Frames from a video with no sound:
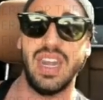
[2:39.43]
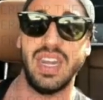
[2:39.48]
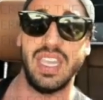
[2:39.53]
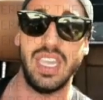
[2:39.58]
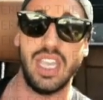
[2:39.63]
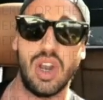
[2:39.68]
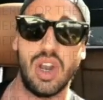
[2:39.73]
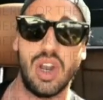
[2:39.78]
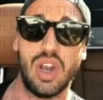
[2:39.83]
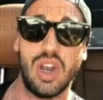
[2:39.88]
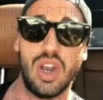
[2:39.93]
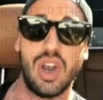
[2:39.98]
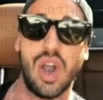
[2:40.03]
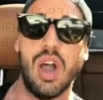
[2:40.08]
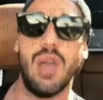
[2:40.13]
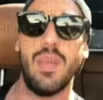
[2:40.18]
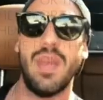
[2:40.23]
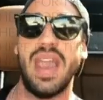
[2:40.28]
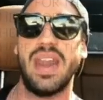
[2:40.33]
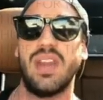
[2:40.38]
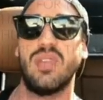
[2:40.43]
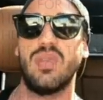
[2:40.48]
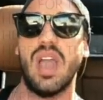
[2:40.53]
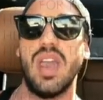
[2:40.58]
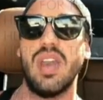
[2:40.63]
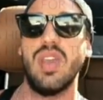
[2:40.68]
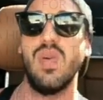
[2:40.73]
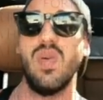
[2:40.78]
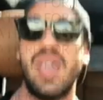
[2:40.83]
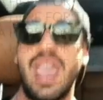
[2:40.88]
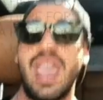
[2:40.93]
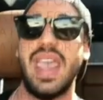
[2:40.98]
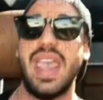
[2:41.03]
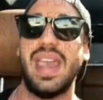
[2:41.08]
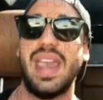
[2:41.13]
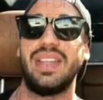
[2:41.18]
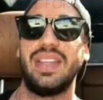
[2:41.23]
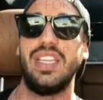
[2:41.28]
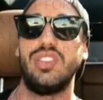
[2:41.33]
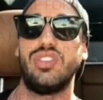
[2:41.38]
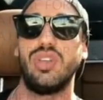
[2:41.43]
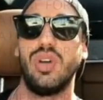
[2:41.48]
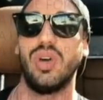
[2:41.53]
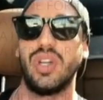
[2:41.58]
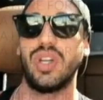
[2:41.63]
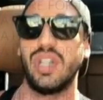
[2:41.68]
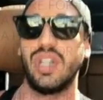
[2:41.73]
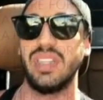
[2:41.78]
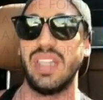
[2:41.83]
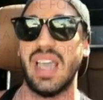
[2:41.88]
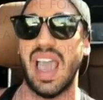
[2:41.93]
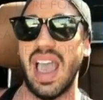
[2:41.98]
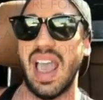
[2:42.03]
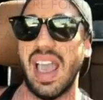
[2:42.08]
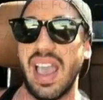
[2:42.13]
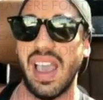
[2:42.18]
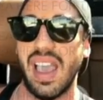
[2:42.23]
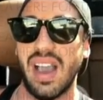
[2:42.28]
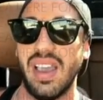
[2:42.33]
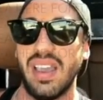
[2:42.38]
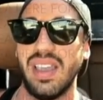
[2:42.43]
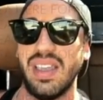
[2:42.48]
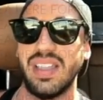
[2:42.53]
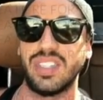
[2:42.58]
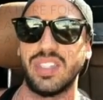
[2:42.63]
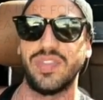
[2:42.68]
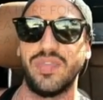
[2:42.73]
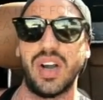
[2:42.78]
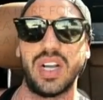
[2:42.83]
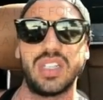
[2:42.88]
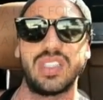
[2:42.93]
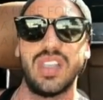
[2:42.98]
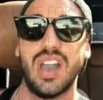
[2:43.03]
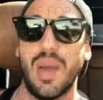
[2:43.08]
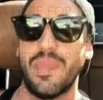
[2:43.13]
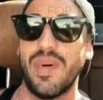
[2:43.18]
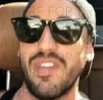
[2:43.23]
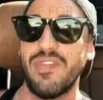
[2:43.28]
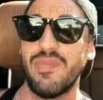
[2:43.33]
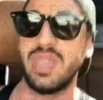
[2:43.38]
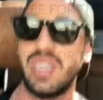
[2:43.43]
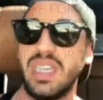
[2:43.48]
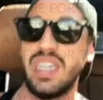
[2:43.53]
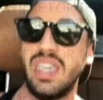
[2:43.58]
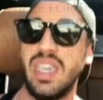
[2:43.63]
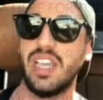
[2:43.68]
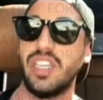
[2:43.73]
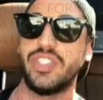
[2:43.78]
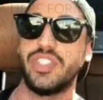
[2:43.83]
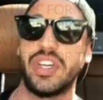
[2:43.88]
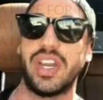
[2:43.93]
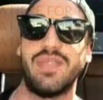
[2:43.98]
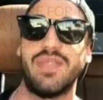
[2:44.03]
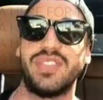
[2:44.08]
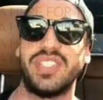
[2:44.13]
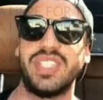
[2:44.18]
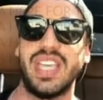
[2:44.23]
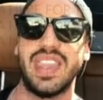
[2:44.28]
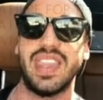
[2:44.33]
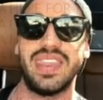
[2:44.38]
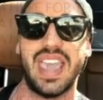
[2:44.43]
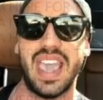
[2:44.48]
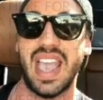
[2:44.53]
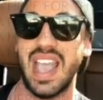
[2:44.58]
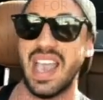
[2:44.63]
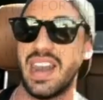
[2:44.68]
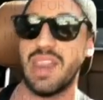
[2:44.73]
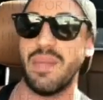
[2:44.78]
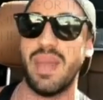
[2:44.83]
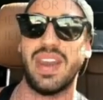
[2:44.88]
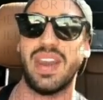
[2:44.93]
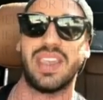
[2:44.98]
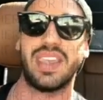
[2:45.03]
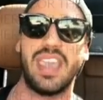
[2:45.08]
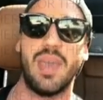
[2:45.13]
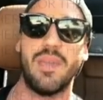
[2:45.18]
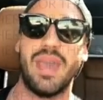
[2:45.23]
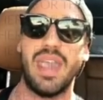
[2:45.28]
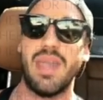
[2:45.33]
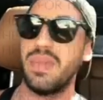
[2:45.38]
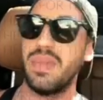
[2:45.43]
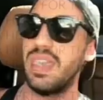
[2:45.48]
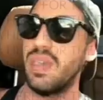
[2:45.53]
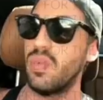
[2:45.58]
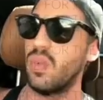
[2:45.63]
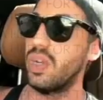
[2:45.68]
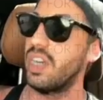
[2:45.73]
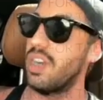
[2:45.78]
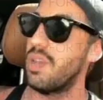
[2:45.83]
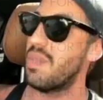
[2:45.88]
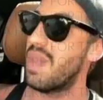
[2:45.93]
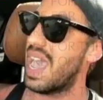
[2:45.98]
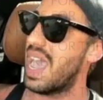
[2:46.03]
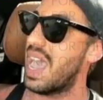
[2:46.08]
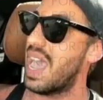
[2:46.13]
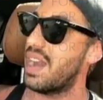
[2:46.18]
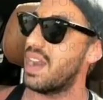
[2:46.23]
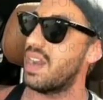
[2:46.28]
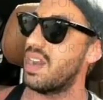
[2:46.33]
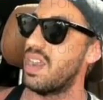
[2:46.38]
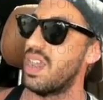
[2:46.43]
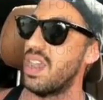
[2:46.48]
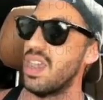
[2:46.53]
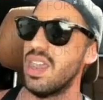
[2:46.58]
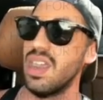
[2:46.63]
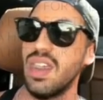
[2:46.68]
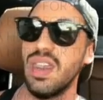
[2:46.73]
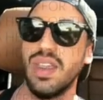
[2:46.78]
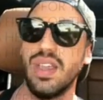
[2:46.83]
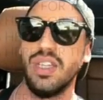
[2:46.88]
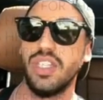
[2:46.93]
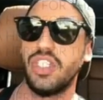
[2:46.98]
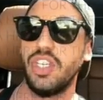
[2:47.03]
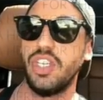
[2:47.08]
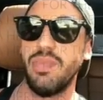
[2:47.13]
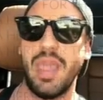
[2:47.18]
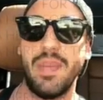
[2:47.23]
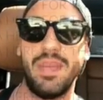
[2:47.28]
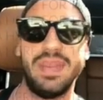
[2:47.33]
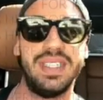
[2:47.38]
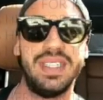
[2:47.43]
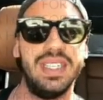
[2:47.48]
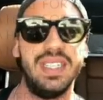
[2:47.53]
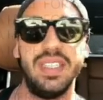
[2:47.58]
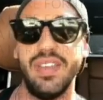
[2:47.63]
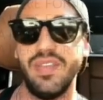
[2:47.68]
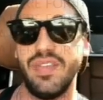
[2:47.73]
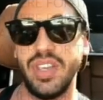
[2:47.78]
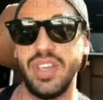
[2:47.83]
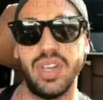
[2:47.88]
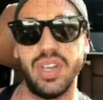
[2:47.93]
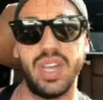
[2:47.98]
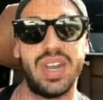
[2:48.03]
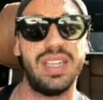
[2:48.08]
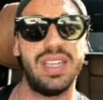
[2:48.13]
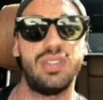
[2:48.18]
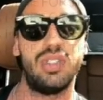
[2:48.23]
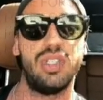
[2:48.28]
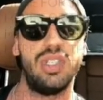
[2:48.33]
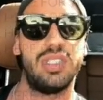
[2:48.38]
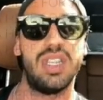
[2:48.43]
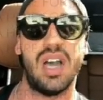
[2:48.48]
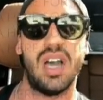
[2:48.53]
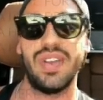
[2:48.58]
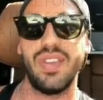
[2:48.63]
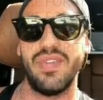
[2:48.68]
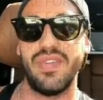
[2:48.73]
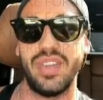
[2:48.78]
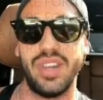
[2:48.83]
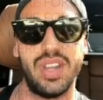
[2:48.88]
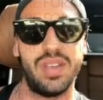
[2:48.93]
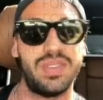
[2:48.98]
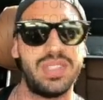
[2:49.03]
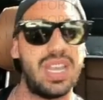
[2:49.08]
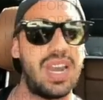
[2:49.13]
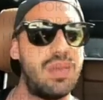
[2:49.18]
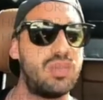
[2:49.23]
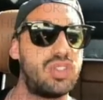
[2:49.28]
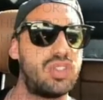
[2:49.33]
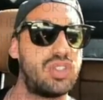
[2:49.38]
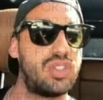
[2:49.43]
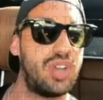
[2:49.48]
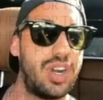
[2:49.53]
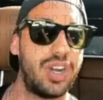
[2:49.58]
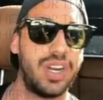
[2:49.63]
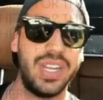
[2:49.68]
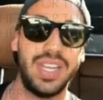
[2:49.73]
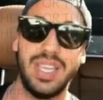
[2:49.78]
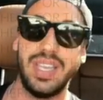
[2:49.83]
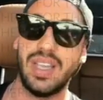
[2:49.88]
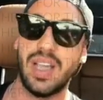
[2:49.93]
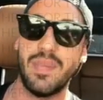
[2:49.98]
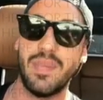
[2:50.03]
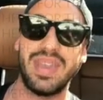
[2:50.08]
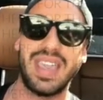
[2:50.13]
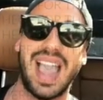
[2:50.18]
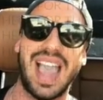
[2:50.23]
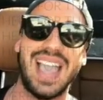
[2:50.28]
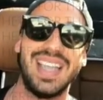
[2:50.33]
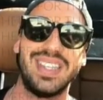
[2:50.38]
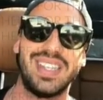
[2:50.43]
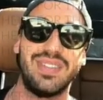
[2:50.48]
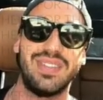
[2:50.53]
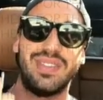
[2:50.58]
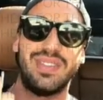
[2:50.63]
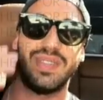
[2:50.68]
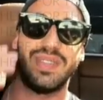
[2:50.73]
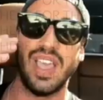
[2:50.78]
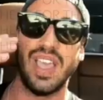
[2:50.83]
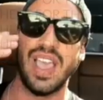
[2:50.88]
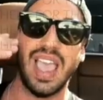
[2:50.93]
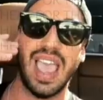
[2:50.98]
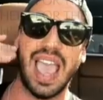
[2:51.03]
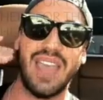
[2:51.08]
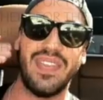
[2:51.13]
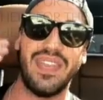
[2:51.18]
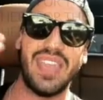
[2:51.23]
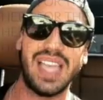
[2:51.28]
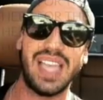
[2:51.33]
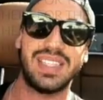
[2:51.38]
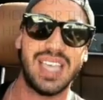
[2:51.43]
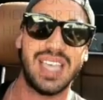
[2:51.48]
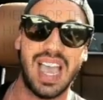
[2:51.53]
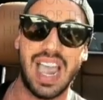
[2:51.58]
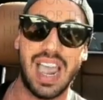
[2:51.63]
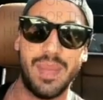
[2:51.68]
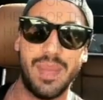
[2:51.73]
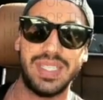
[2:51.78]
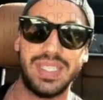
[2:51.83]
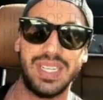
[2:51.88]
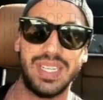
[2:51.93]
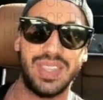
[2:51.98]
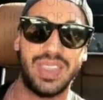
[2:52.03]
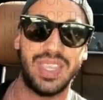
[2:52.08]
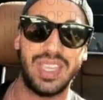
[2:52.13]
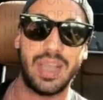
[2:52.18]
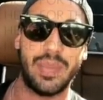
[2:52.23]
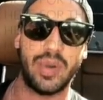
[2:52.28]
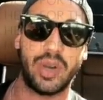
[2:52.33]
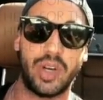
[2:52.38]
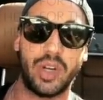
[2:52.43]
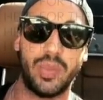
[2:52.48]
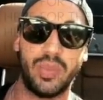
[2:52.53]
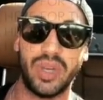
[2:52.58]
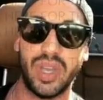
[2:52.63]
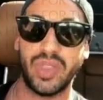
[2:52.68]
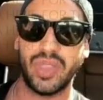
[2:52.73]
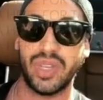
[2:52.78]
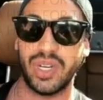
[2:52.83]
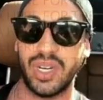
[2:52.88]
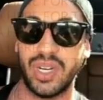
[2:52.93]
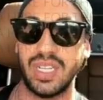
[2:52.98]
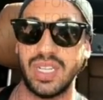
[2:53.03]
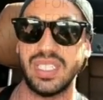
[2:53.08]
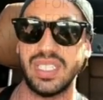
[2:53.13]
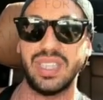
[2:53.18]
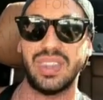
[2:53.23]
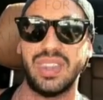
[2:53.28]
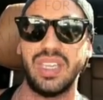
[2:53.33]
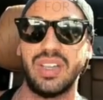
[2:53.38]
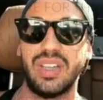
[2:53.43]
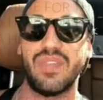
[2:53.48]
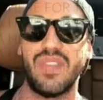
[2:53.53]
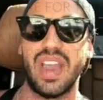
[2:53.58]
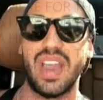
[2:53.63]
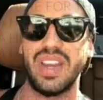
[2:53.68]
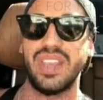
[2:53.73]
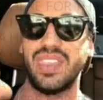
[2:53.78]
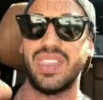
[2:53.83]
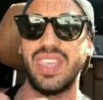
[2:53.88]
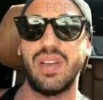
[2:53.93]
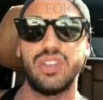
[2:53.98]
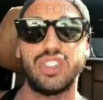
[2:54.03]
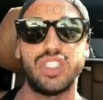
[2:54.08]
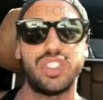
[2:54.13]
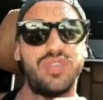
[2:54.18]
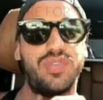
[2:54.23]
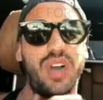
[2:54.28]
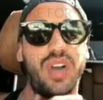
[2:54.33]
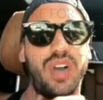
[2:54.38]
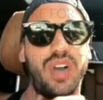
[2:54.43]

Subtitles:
And he called Amanda right away, and he told her that that's fucked up of me. I shouldn't have said that. And Amanda came at me really mad, and she made me delete the video, and I took down the video and said, I'm sorry. I mean, at that time, I didn't think about her brother. I didn't think of anything. I was just...